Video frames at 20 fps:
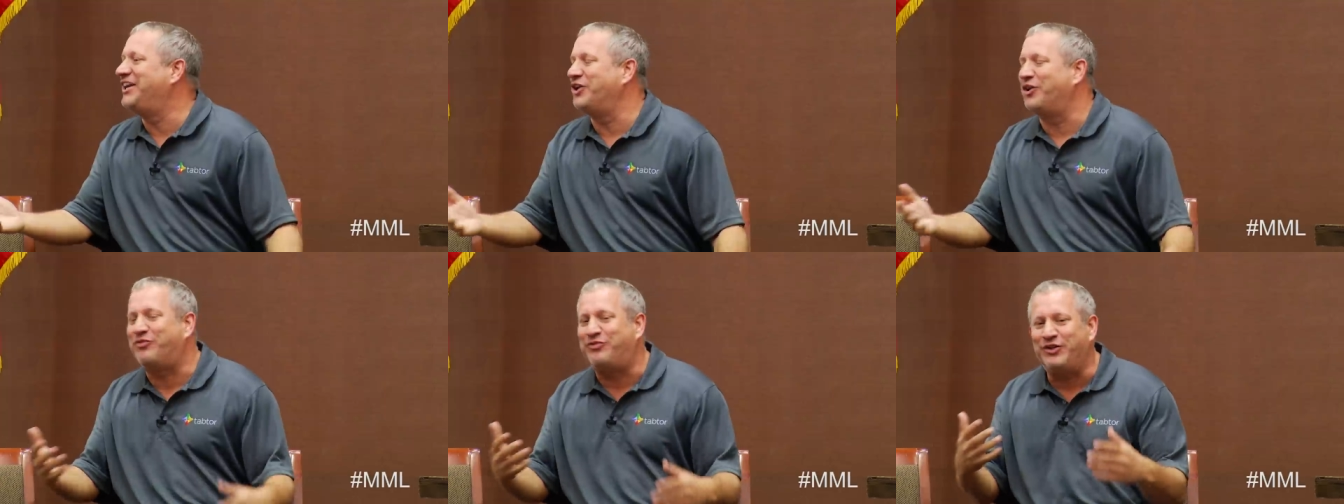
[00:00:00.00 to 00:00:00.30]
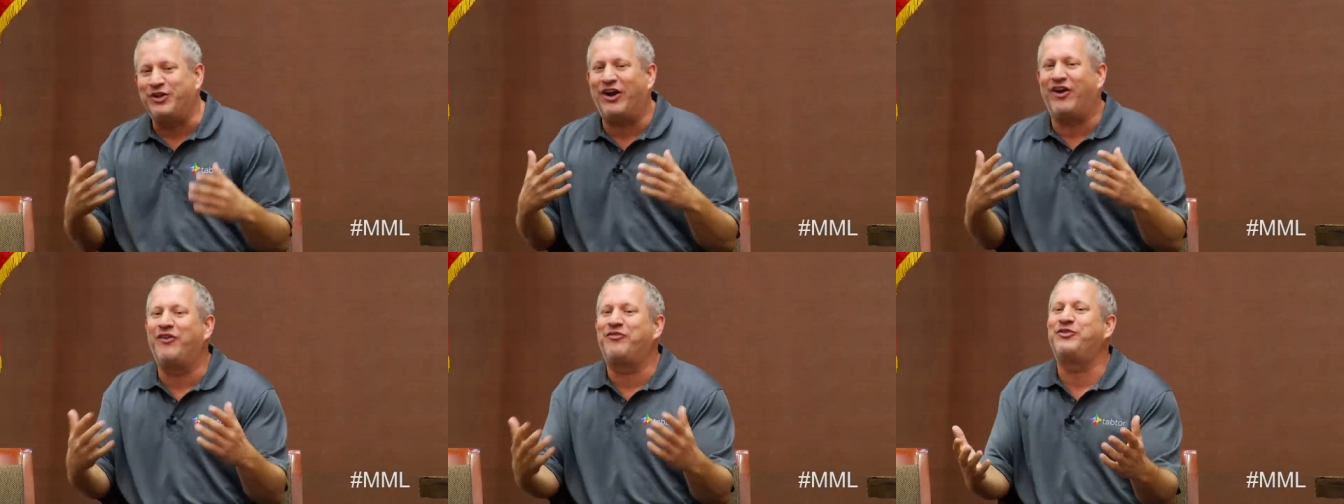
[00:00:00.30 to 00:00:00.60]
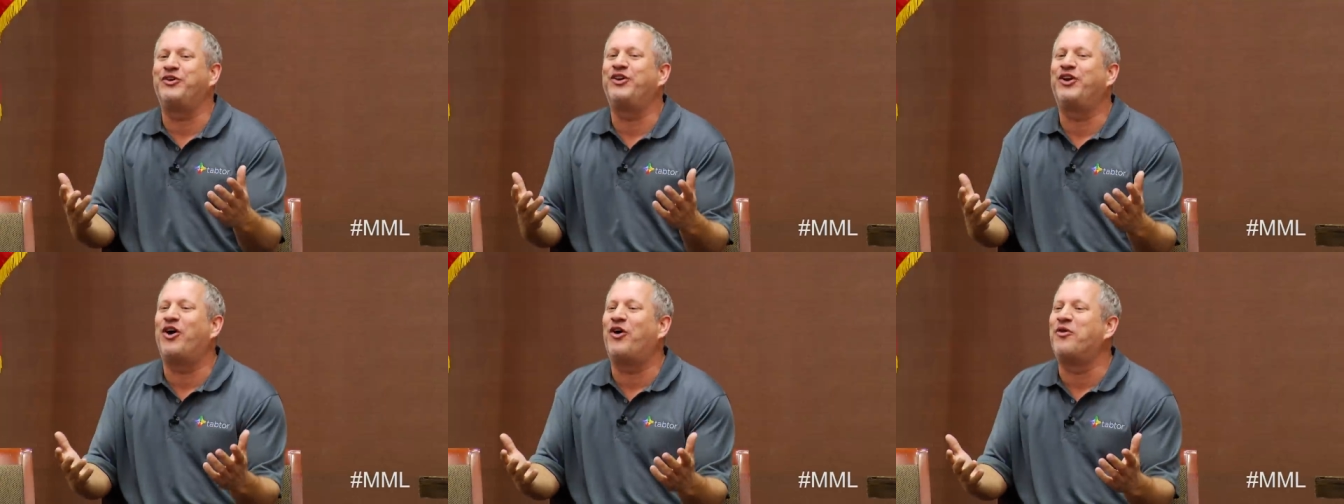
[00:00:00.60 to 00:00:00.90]
you, if
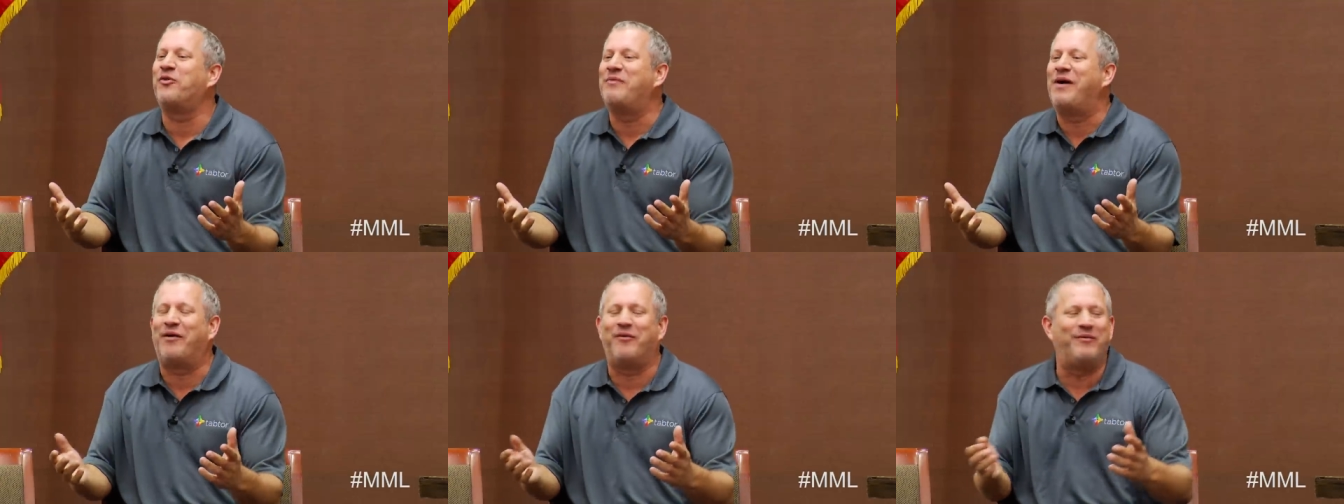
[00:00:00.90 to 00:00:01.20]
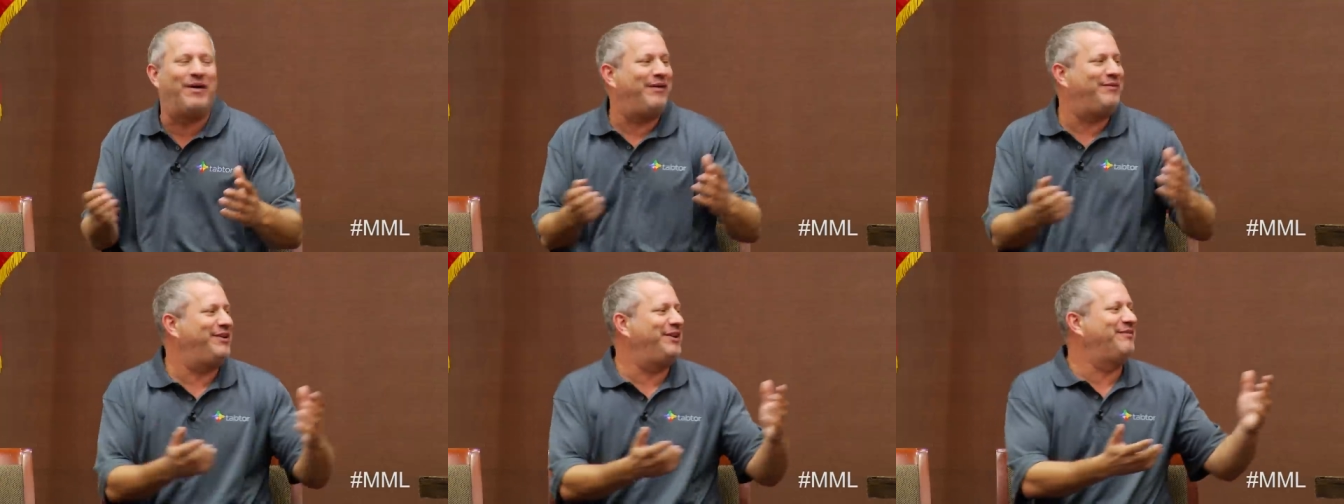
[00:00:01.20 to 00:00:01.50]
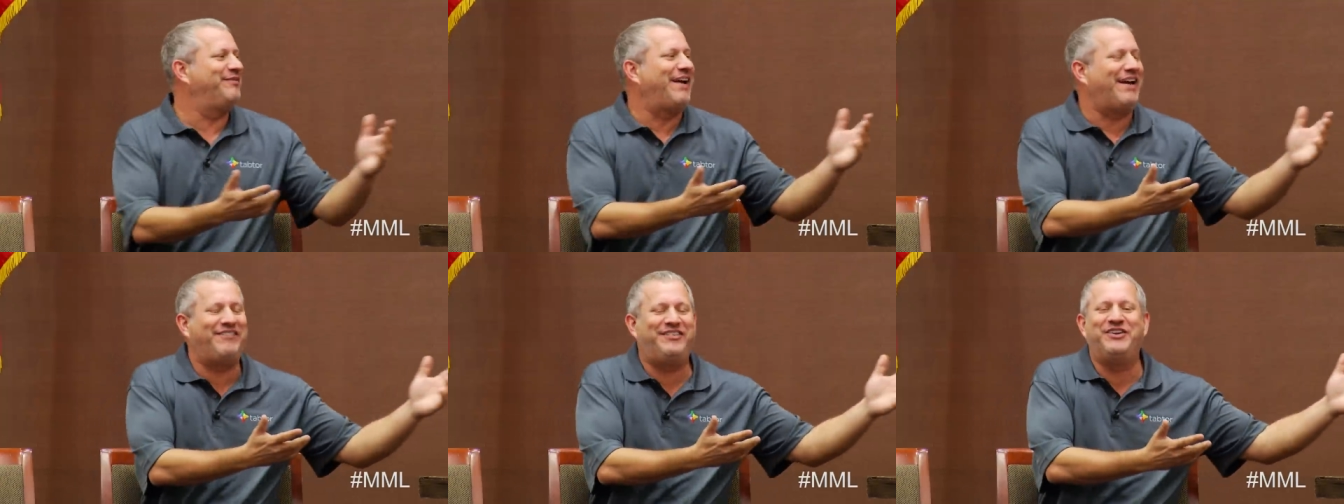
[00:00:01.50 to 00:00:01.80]
you don't remember,
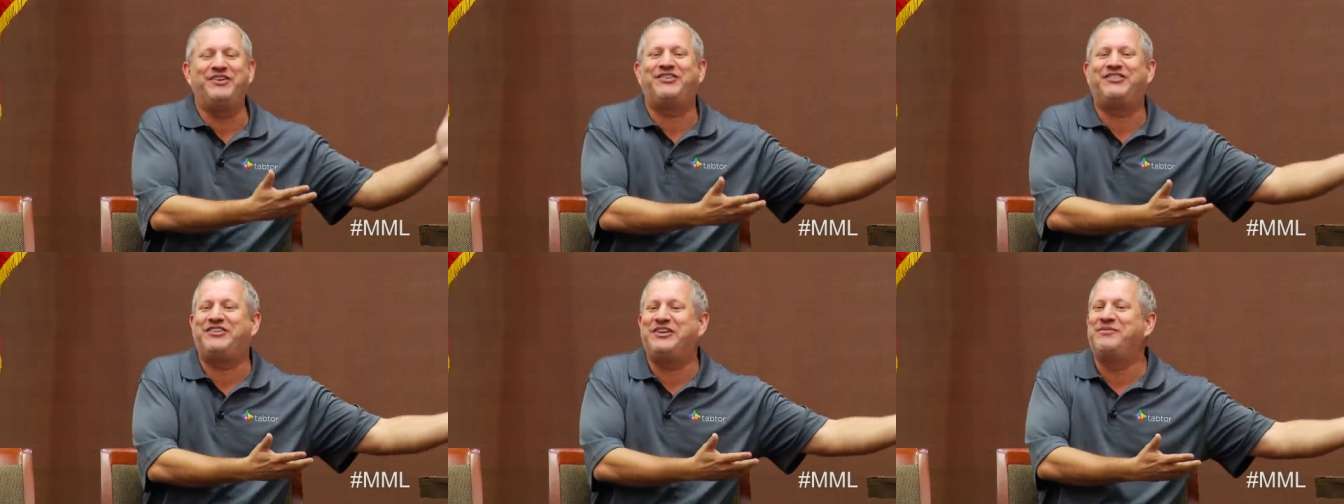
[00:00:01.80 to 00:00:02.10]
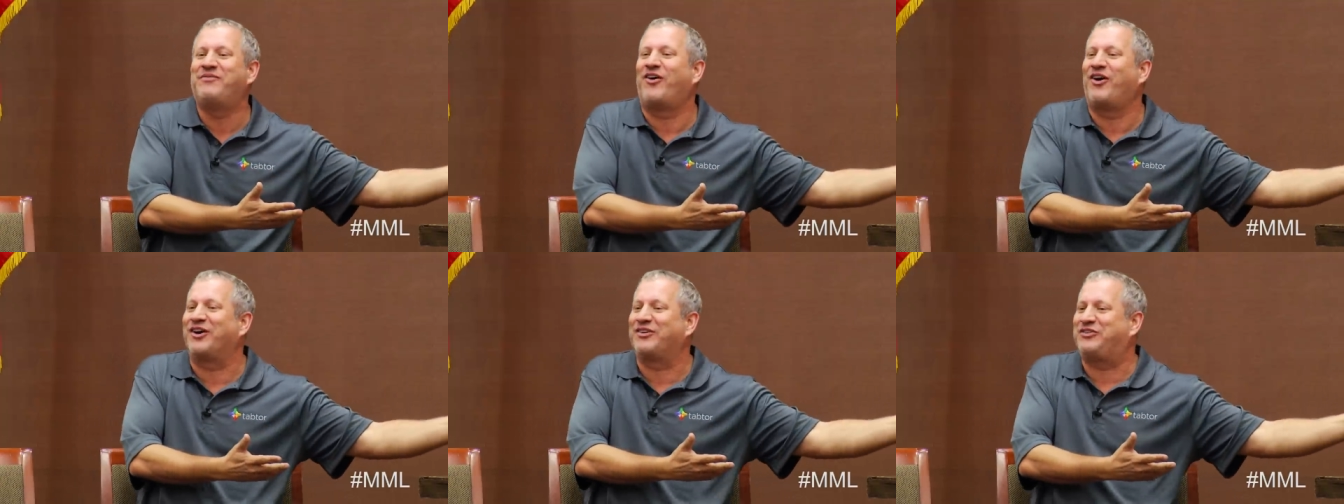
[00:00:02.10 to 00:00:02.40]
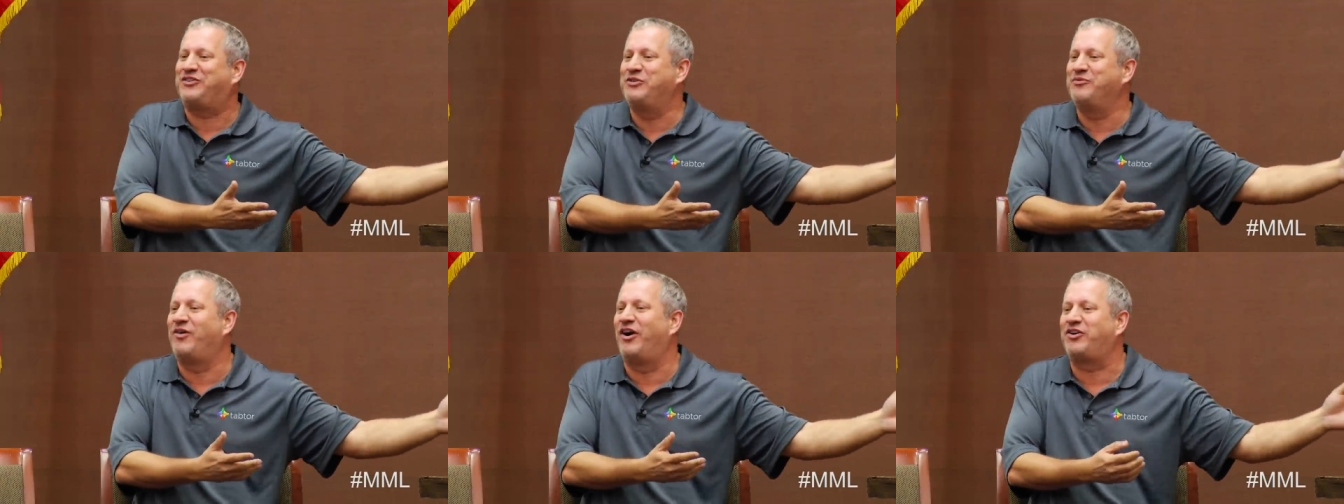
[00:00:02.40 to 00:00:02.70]
maybe you see Mark
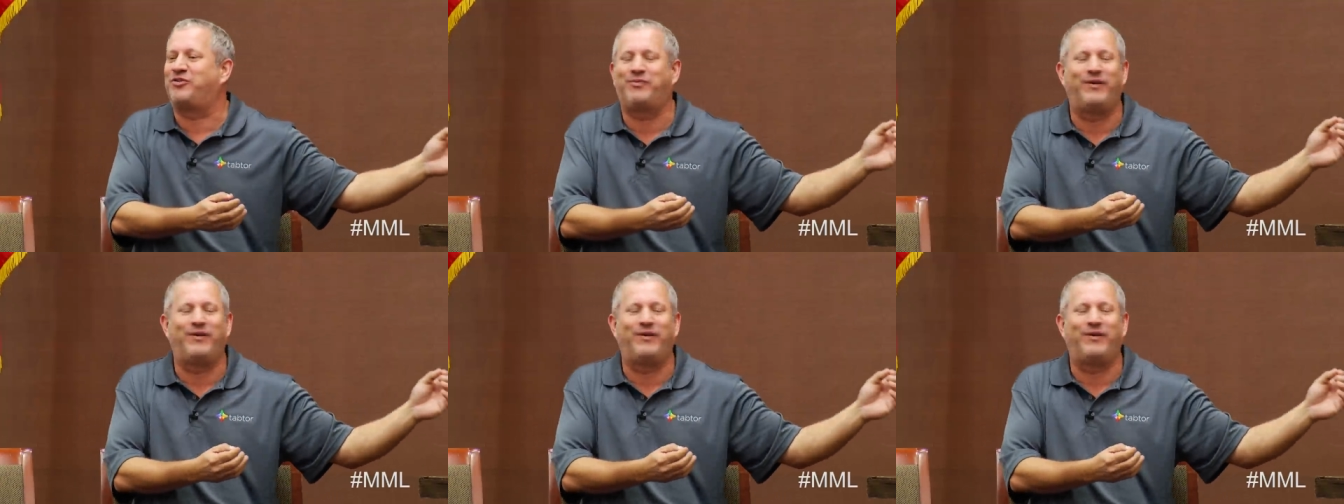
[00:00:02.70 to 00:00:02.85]
too much,